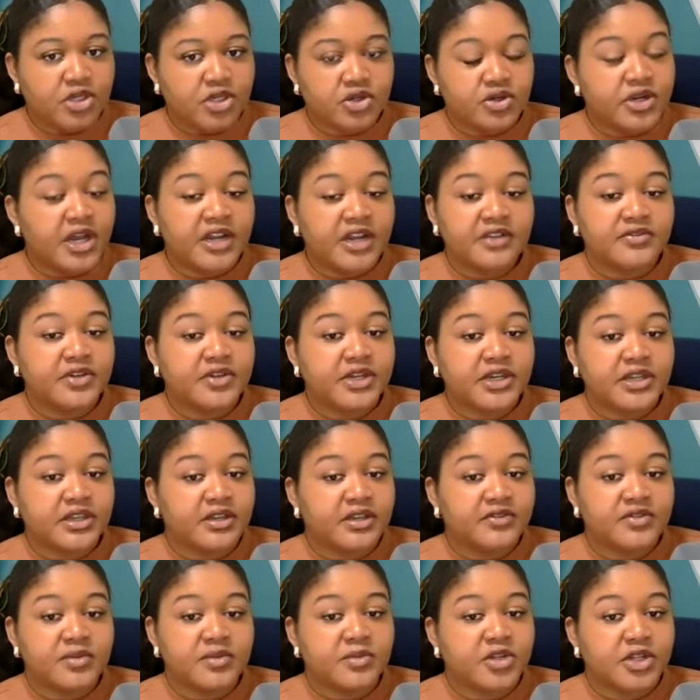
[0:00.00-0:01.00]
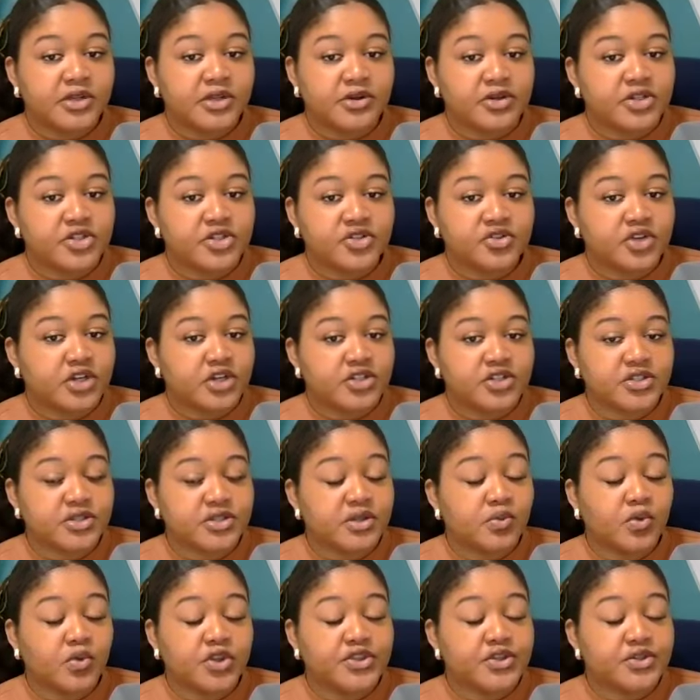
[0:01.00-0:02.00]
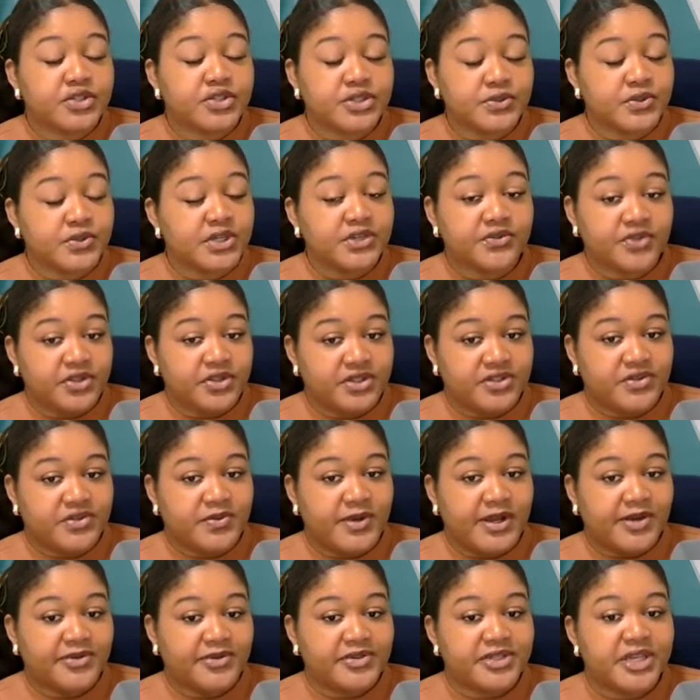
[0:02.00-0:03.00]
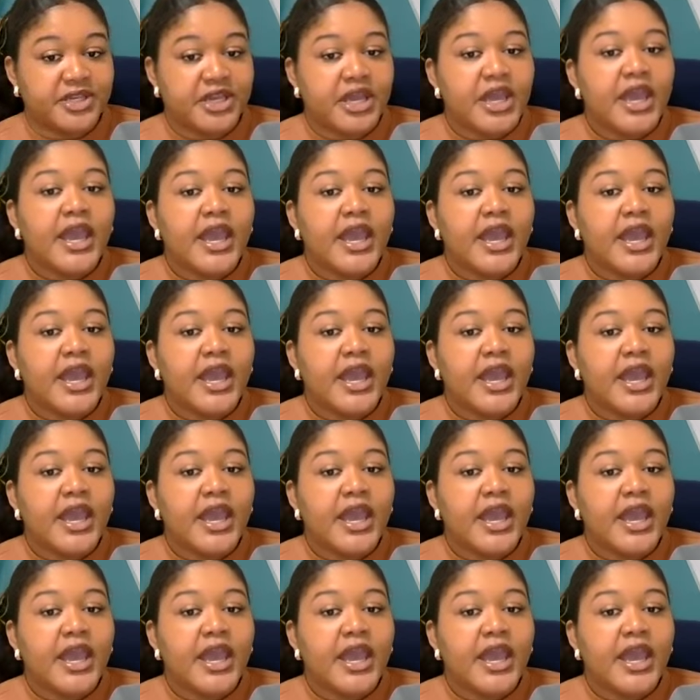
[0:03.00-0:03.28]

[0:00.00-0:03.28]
You're not even going to give them clear instructions on what they're doing for this round.